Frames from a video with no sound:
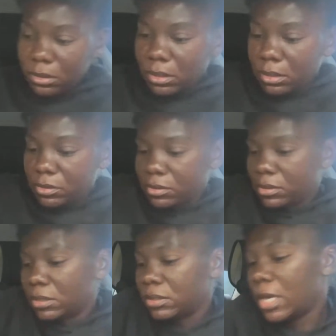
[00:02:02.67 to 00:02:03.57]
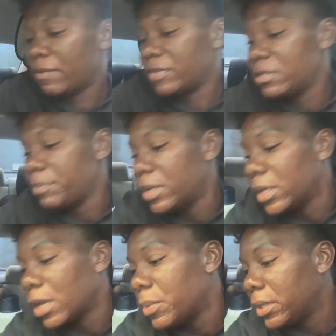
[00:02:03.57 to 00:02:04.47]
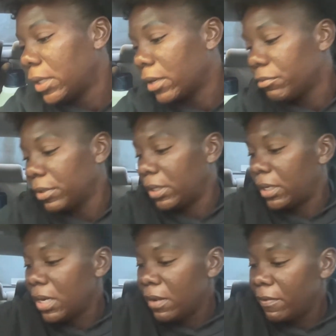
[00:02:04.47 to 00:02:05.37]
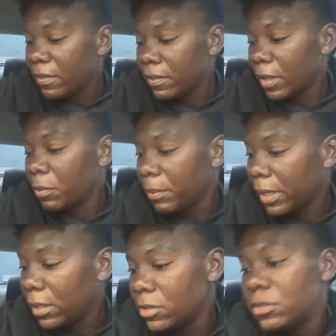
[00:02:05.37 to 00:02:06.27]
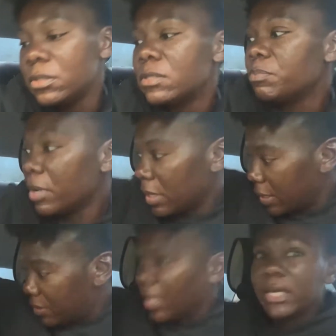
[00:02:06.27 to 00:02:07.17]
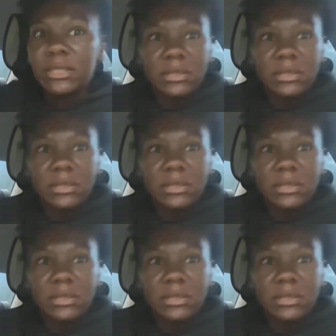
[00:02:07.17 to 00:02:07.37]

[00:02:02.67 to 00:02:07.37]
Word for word: clothes doesn't have a smell like i want like a really I want my clothes to smell like this.